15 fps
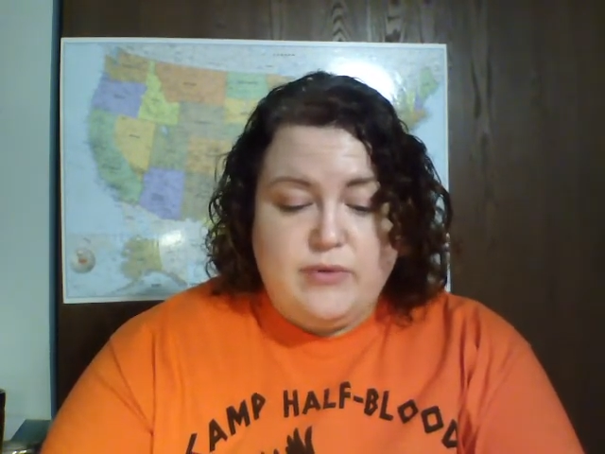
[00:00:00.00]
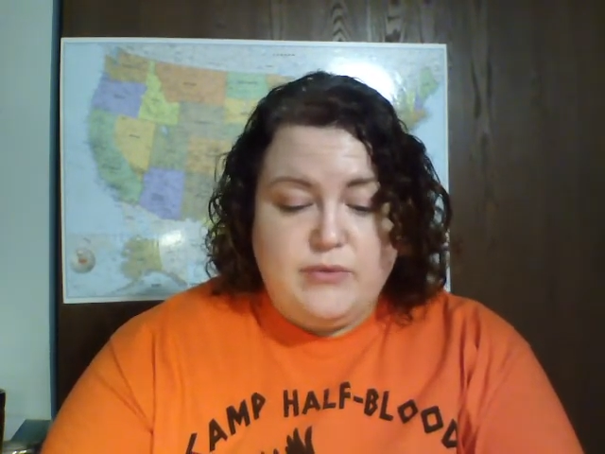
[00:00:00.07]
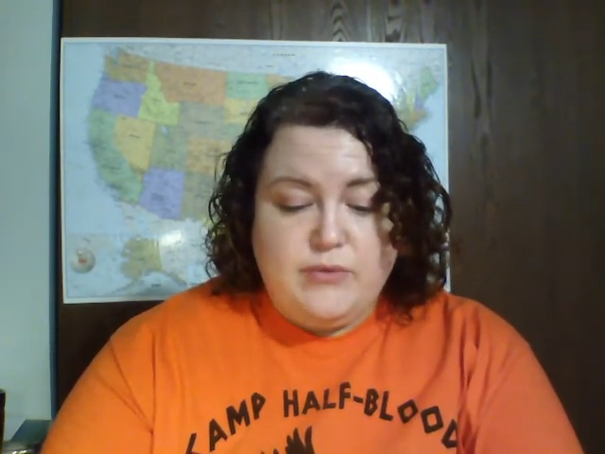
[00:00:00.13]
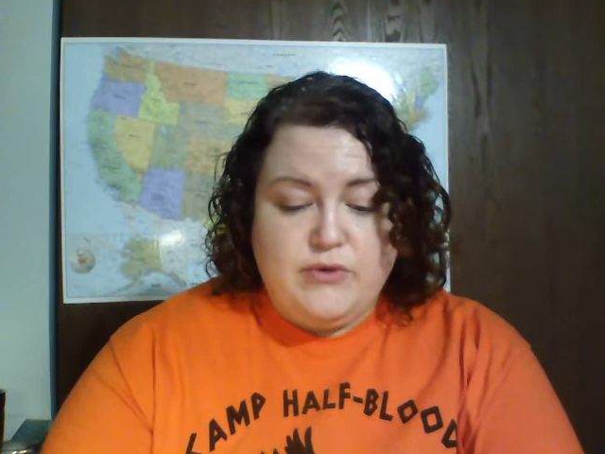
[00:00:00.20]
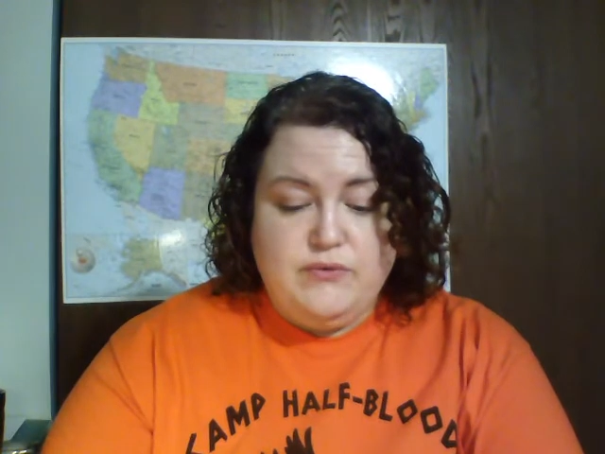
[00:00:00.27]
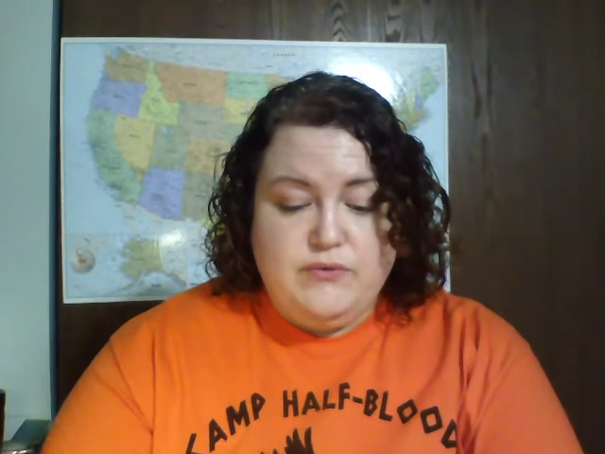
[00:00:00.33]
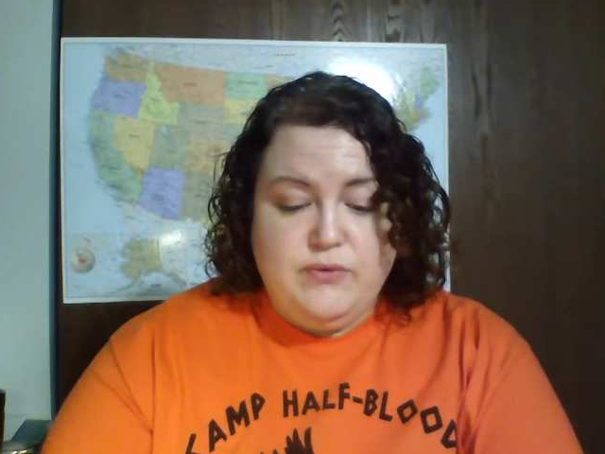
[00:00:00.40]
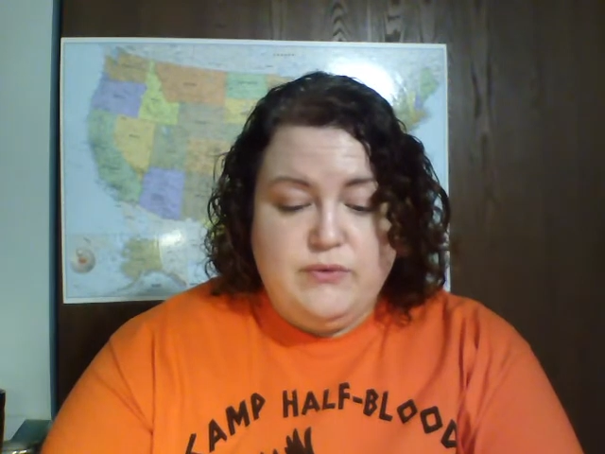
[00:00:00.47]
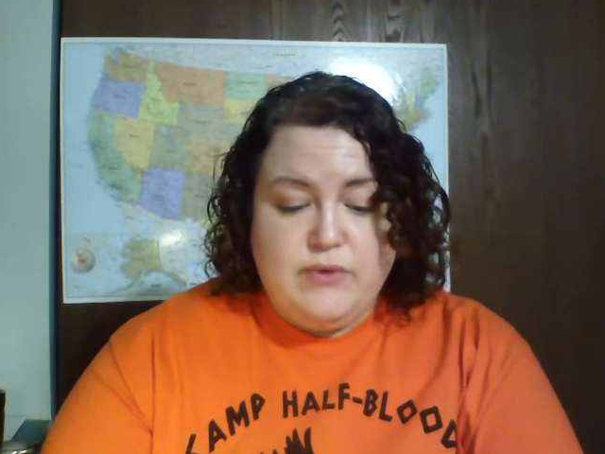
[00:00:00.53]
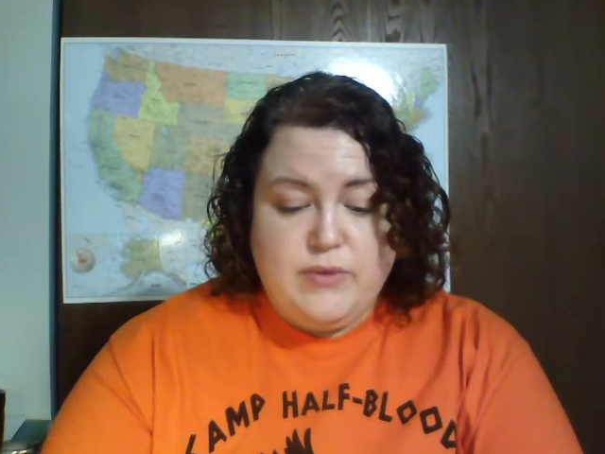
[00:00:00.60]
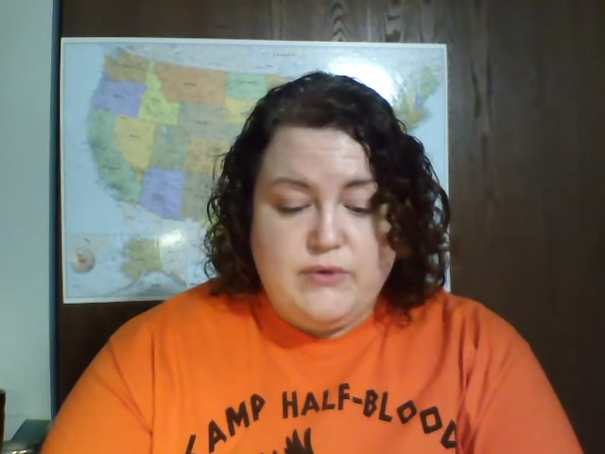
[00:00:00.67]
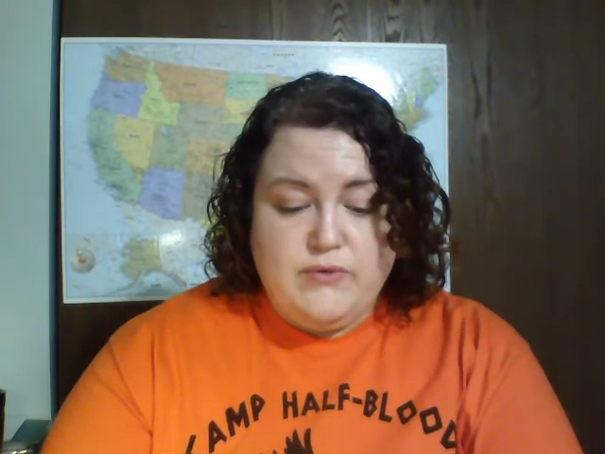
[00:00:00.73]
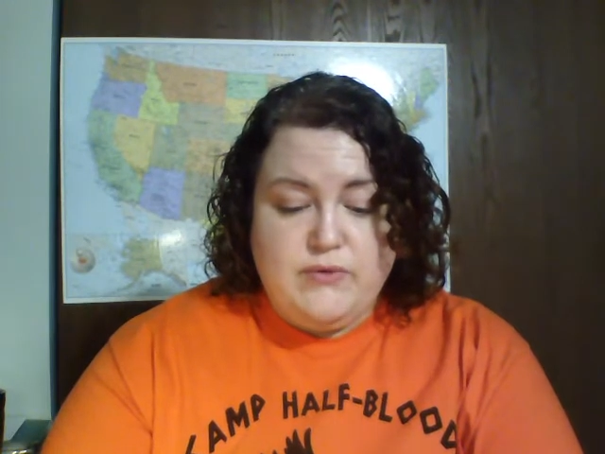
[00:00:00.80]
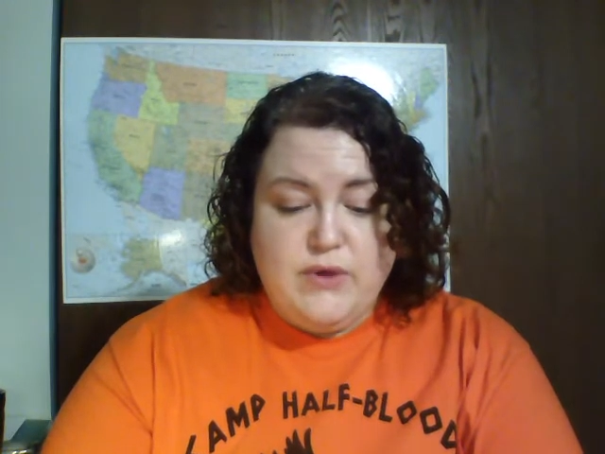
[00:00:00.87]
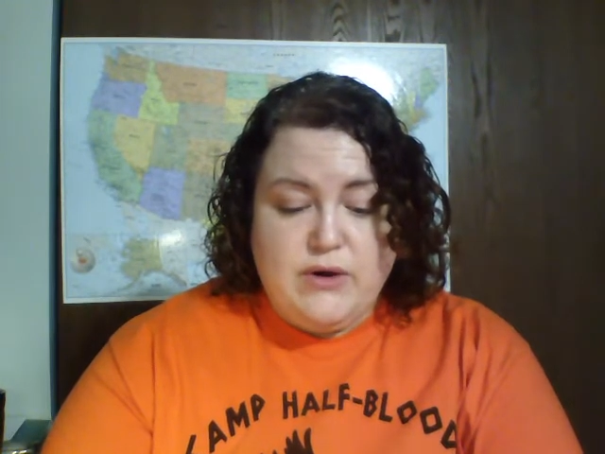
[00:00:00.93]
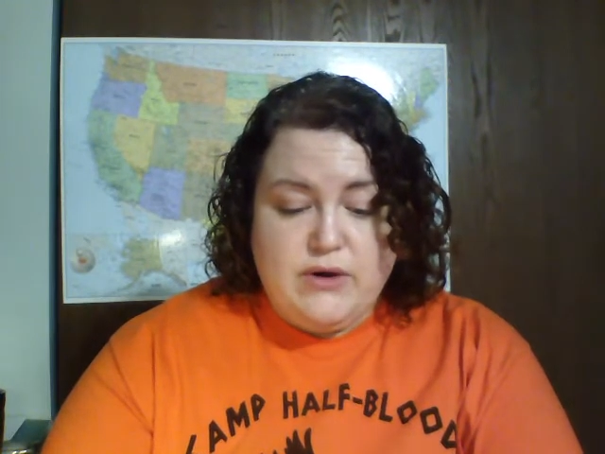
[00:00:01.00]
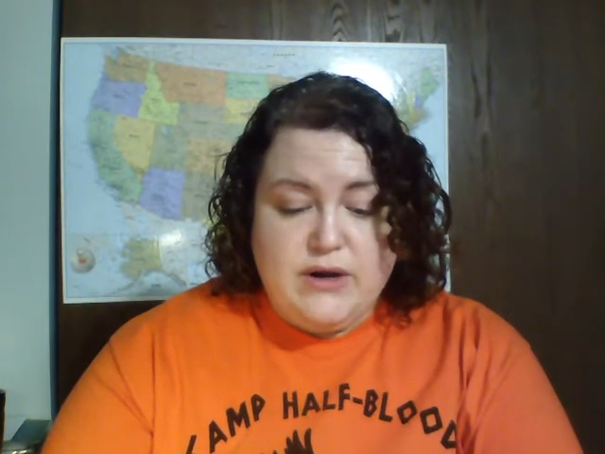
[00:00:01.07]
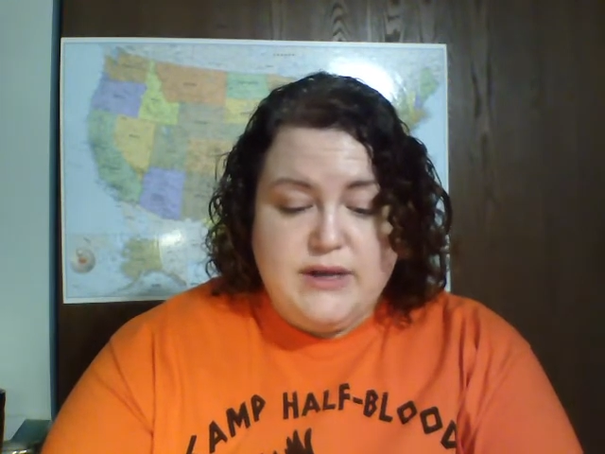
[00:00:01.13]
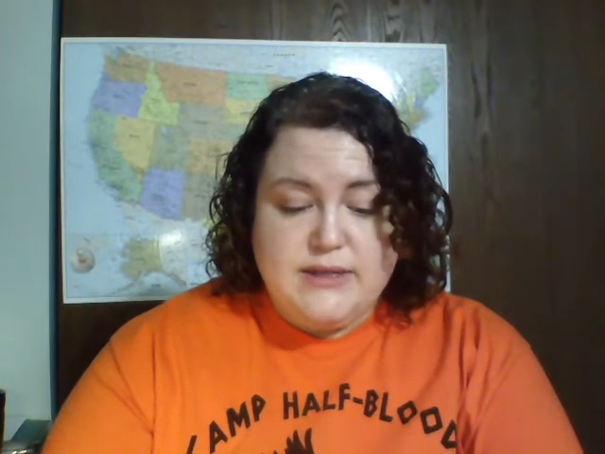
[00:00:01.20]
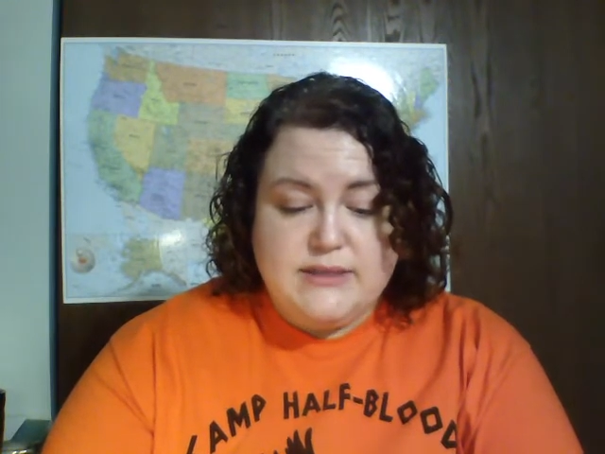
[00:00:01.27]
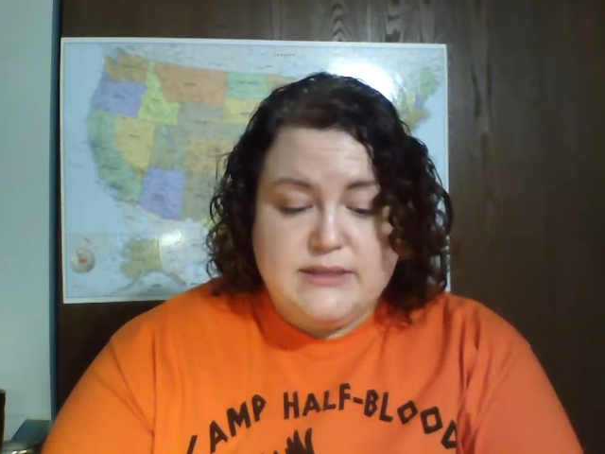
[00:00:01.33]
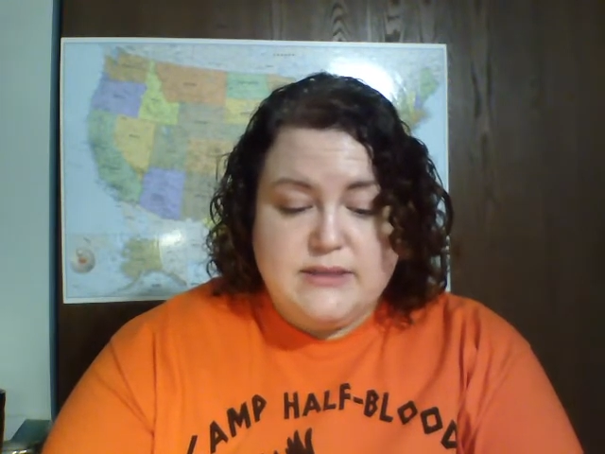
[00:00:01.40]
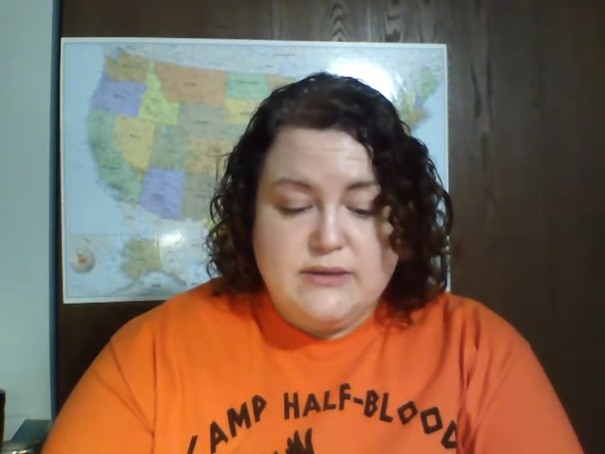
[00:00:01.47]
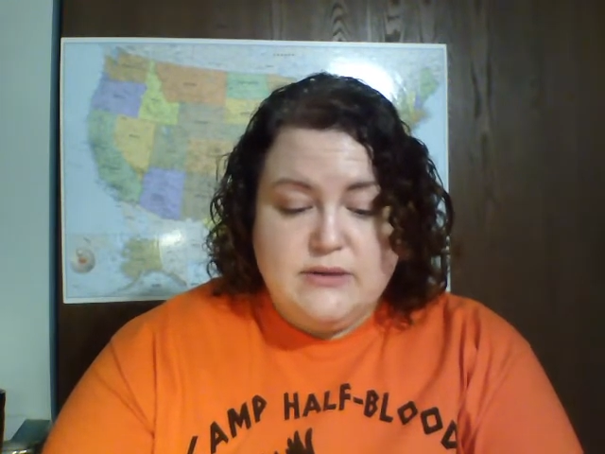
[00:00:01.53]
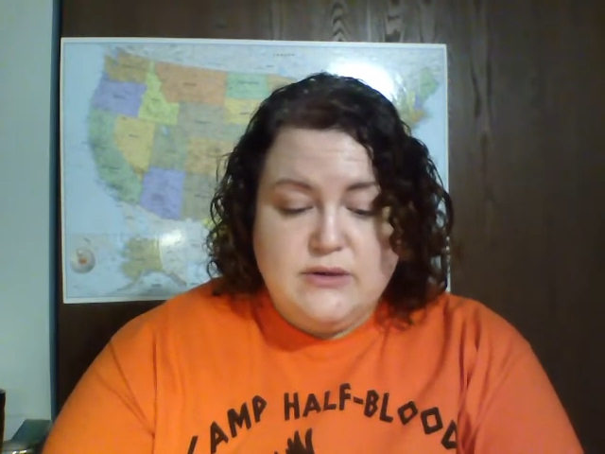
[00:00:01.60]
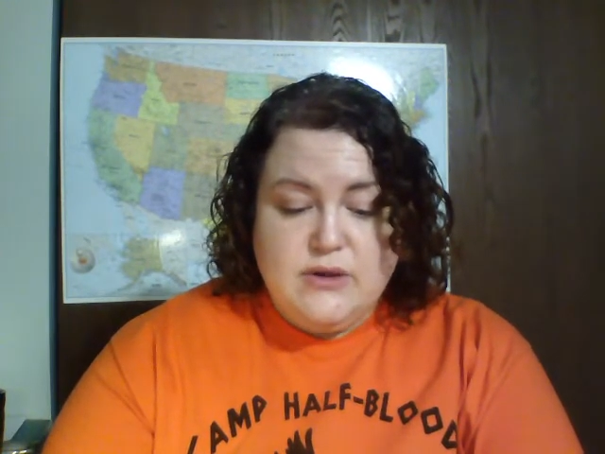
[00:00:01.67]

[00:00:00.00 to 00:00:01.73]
from, from the Furies.